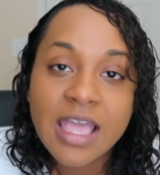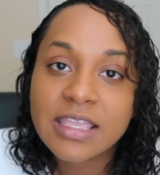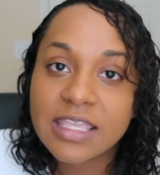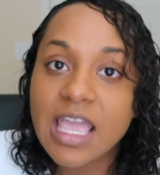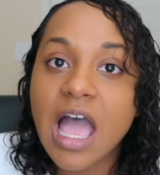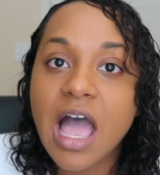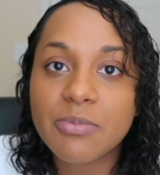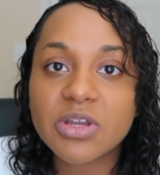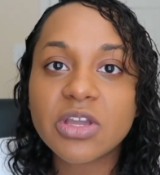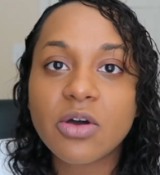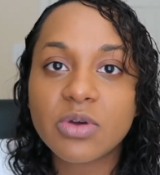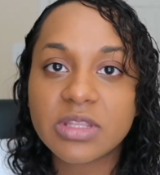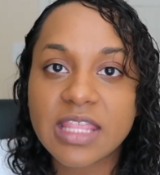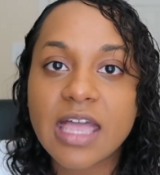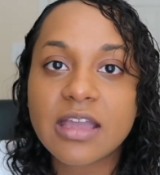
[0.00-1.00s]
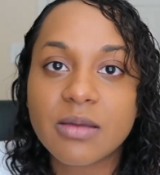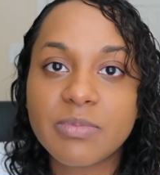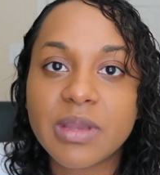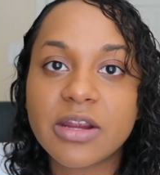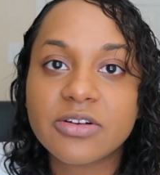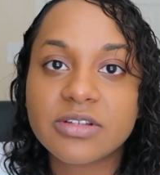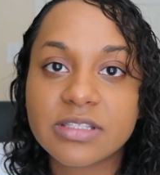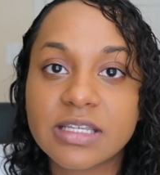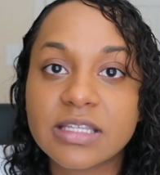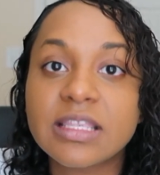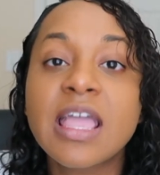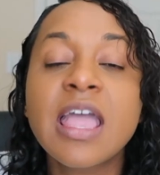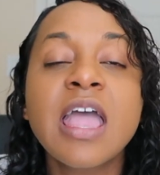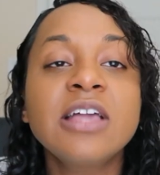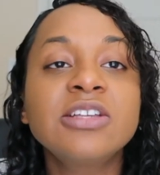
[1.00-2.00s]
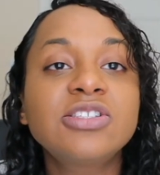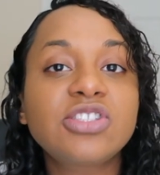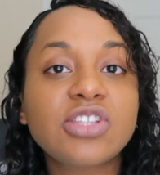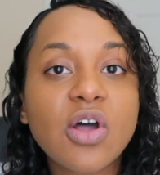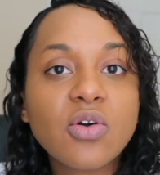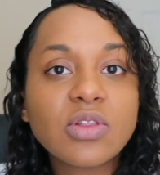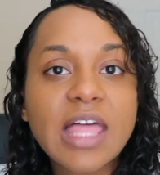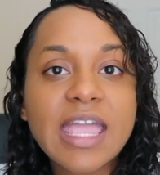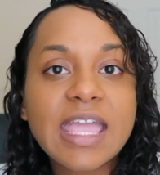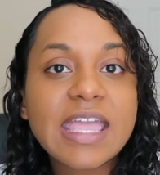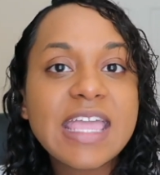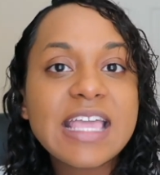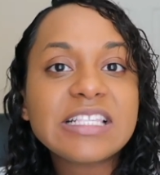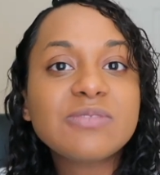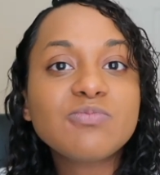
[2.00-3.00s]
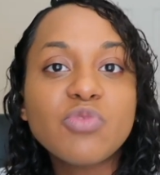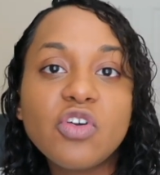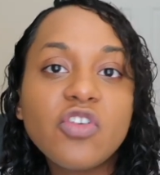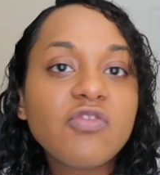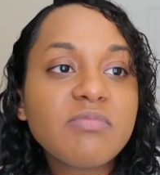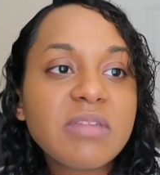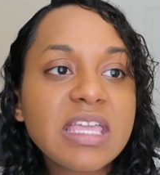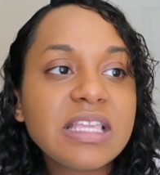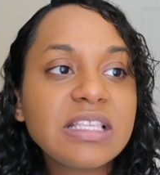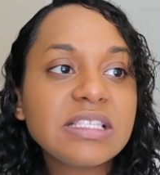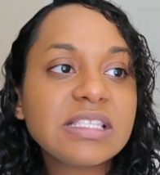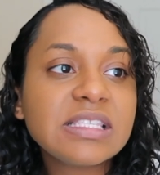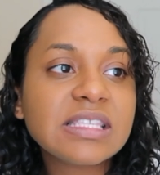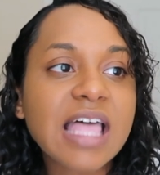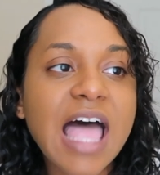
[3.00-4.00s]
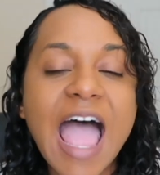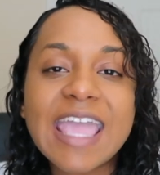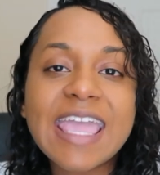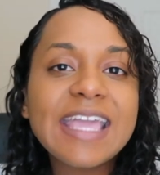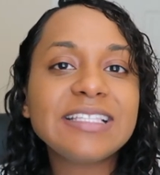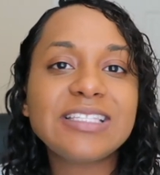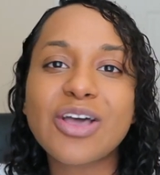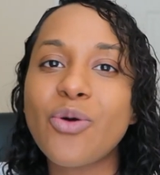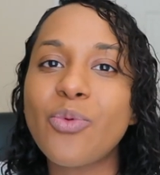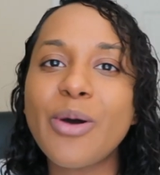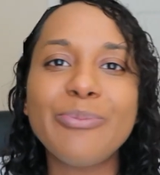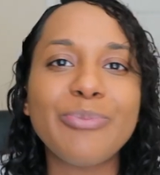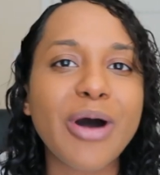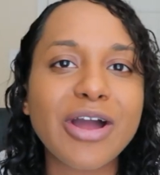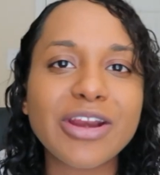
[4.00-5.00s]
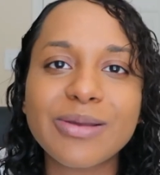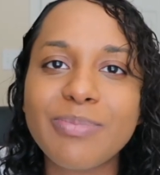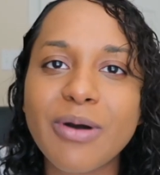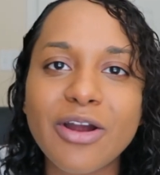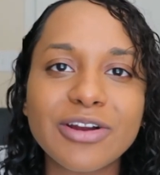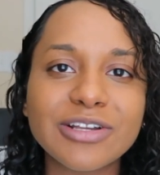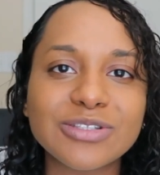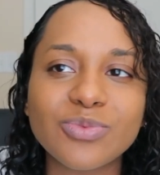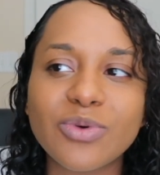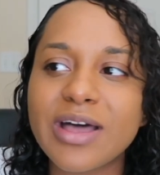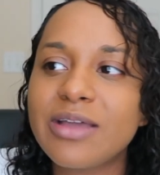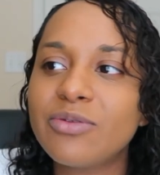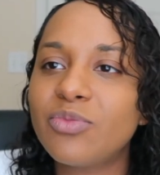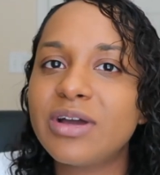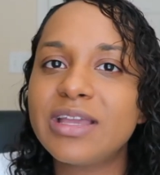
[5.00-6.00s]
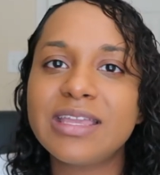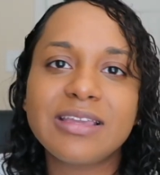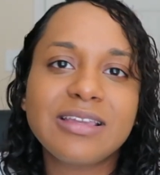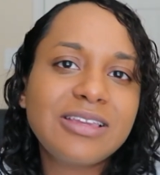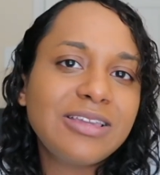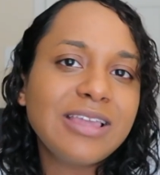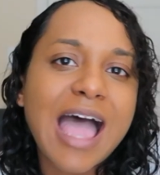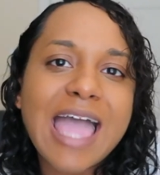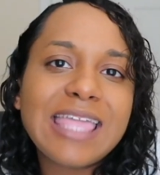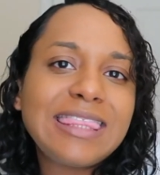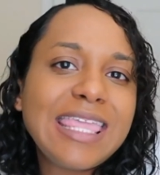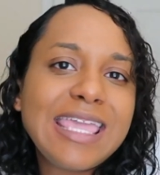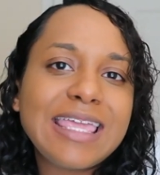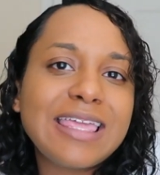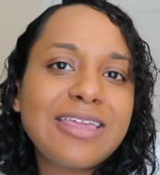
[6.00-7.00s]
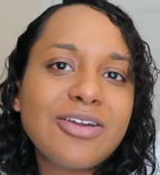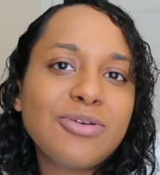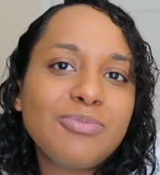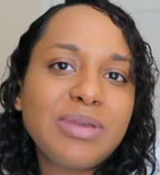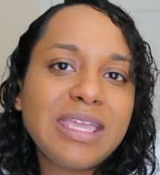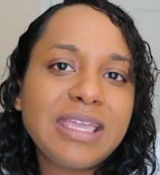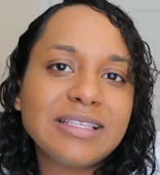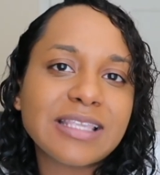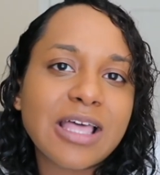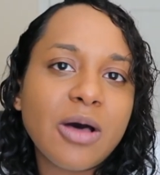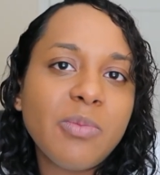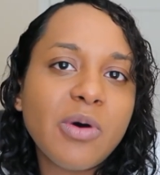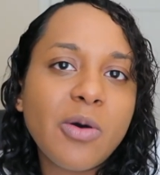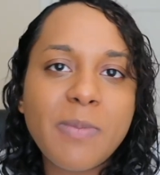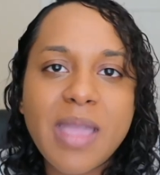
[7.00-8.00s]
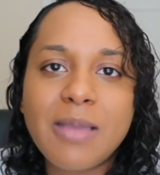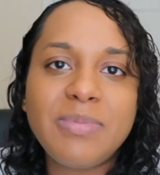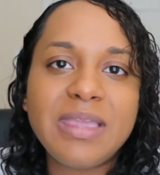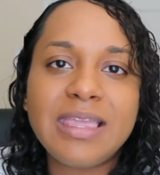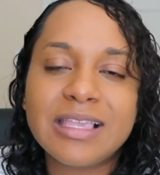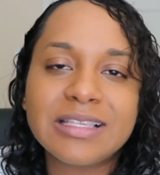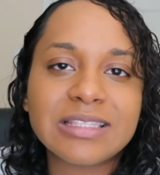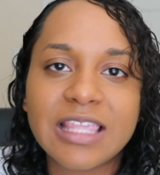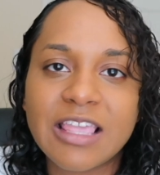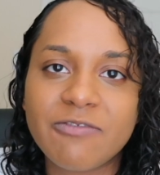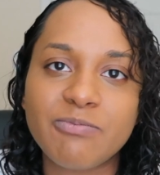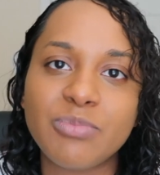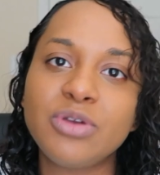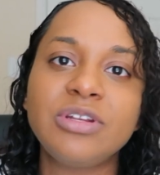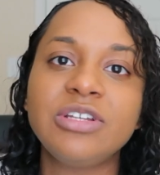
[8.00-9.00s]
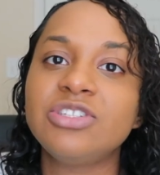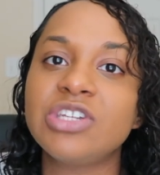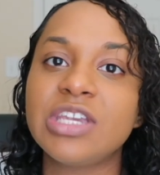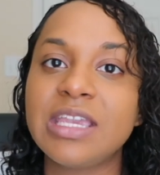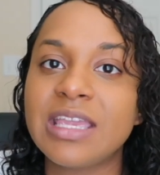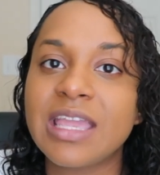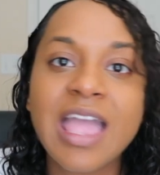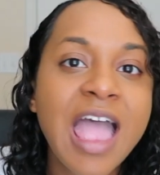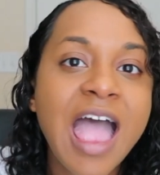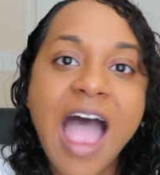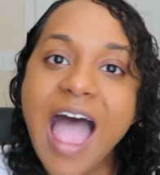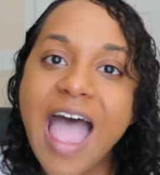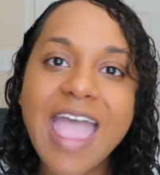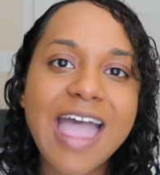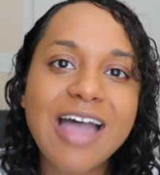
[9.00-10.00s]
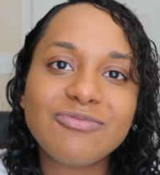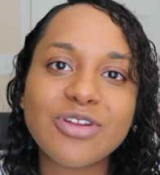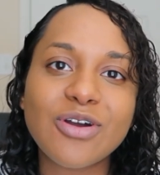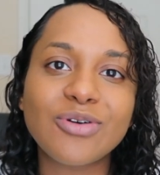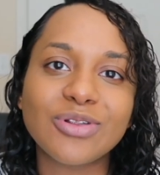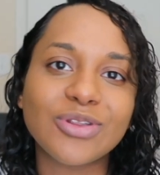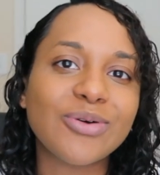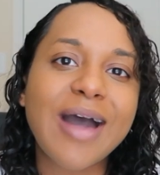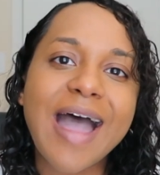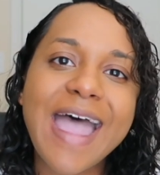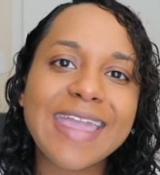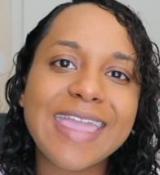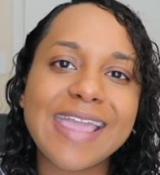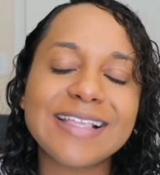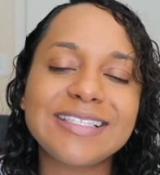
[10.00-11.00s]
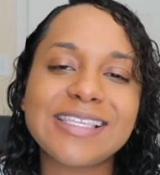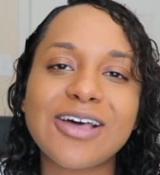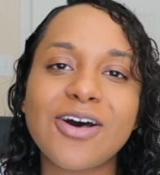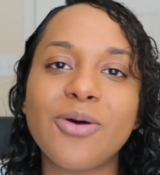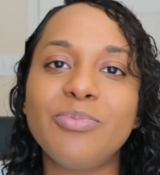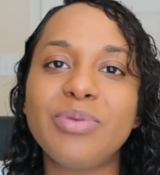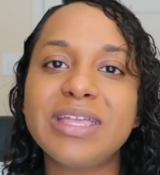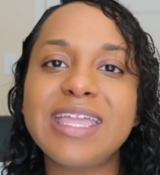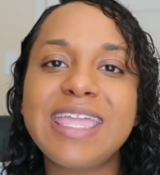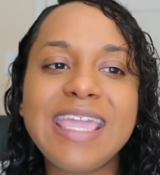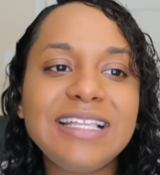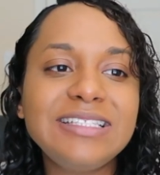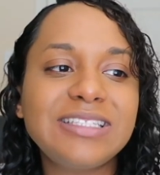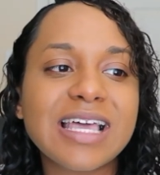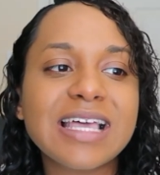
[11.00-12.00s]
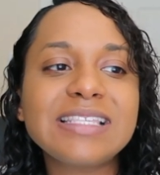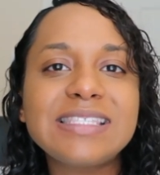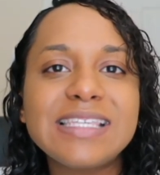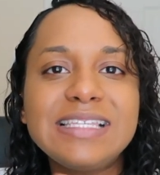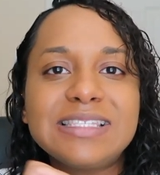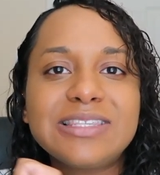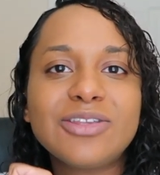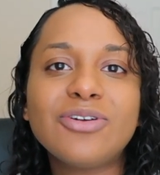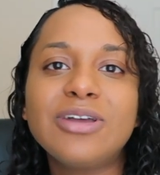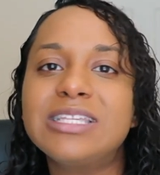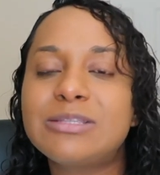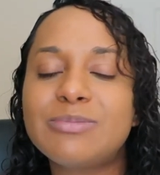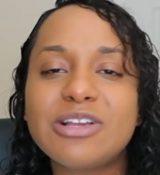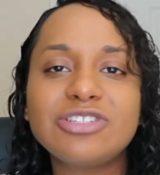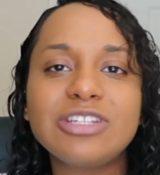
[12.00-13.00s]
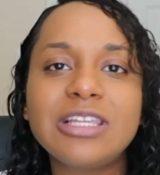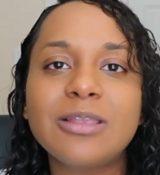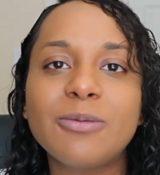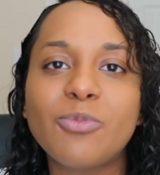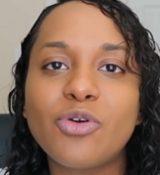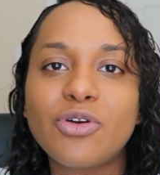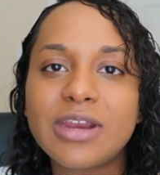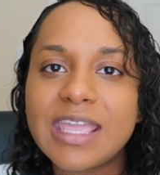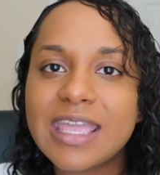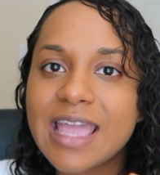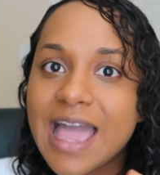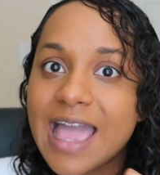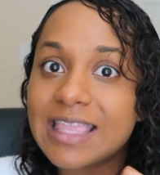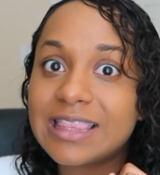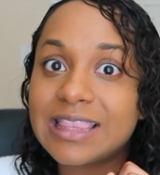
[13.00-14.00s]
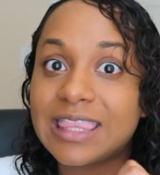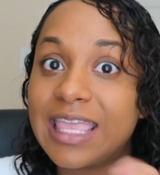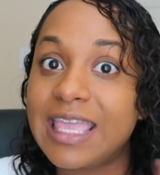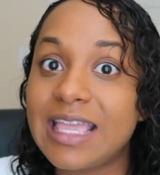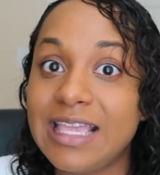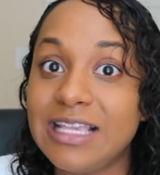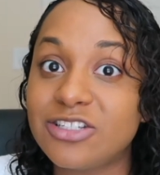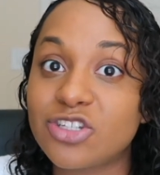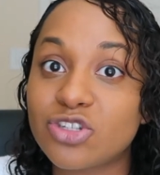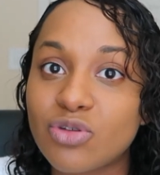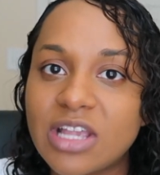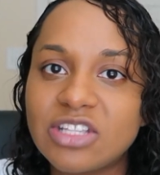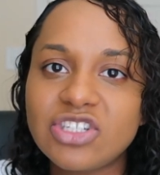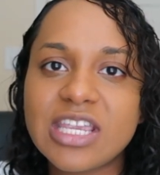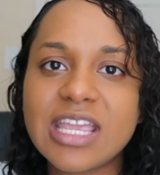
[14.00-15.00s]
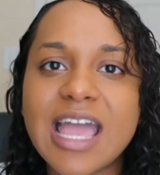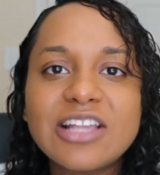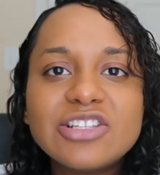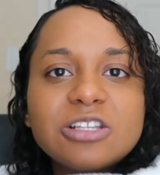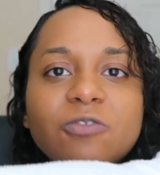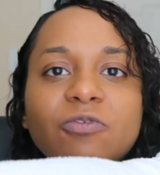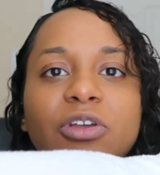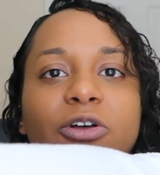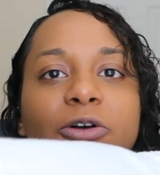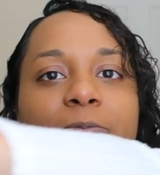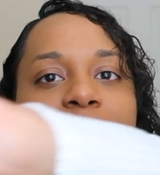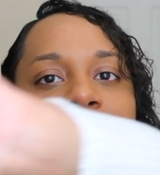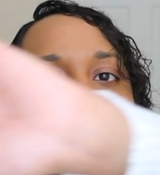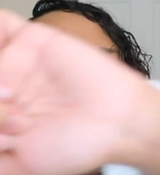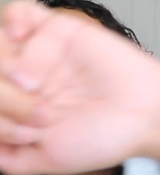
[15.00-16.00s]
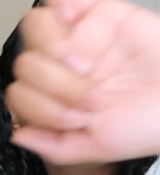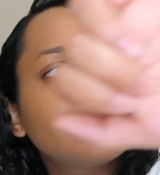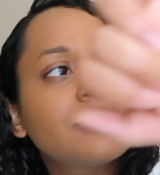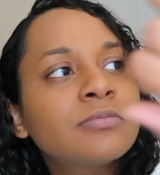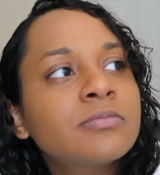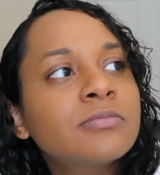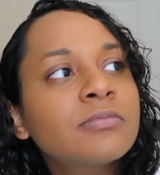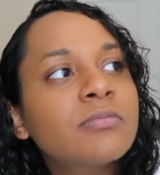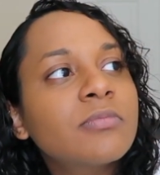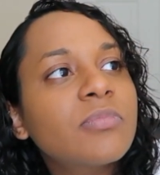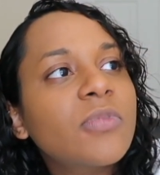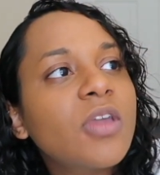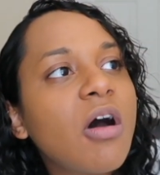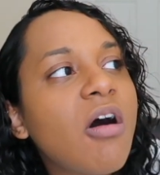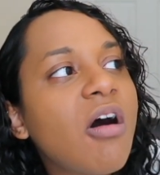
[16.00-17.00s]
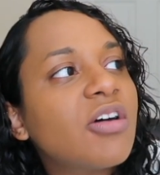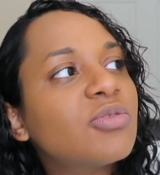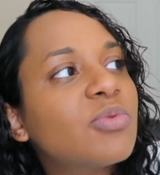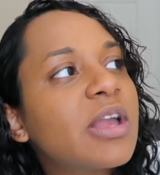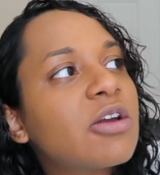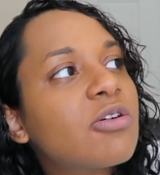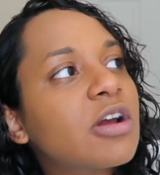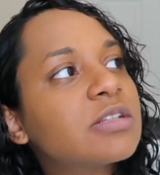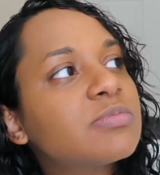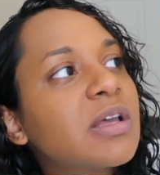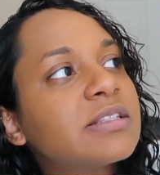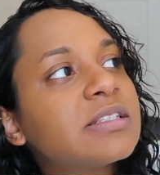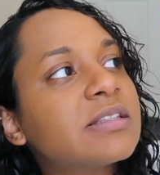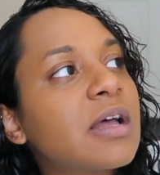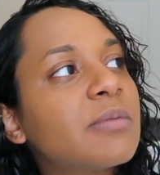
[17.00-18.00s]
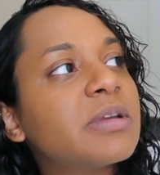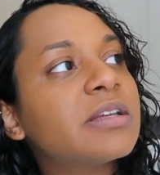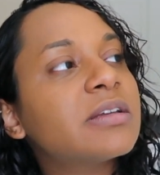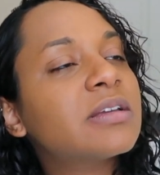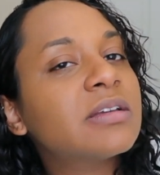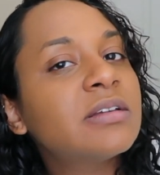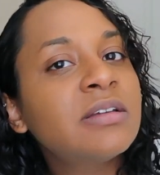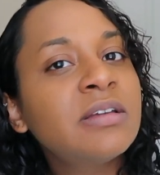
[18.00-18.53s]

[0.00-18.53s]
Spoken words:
Yeah, I'm gonna go with that comparison. So like, his movements, I can't tell what body part is what I think could be his elbow, maybe his left booty cheek. I have no clue, I can't tell, but he does these little, especially in the morning, I think he's stretching. I just feel all the way across my stomach.